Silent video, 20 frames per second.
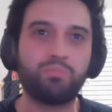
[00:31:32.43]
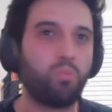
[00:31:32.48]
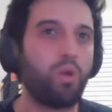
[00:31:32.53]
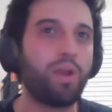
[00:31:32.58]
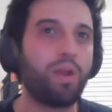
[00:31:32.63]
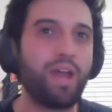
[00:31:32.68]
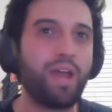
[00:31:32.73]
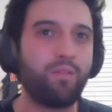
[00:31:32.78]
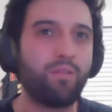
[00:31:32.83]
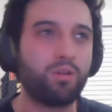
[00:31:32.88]

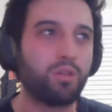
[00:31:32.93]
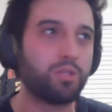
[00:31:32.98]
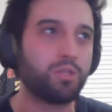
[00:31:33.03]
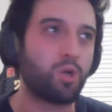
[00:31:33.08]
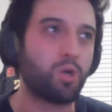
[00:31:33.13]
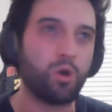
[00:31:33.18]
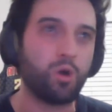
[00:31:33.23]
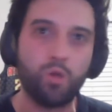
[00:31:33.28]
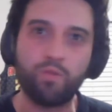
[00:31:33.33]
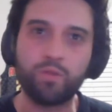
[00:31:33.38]
whatever. The
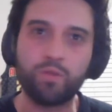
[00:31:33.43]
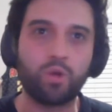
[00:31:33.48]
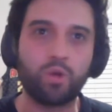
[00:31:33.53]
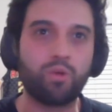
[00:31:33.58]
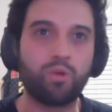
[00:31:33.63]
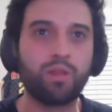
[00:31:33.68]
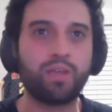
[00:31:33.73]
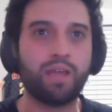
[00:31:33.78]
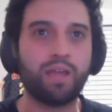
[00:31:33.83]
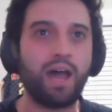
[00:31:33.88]
turnovers are
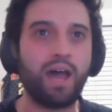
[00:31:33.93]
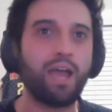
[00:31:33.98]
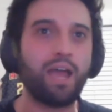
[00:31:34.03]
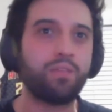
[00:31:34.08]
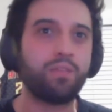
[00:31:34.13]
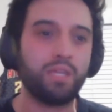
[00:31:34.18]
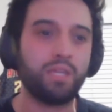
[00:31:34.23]
really high.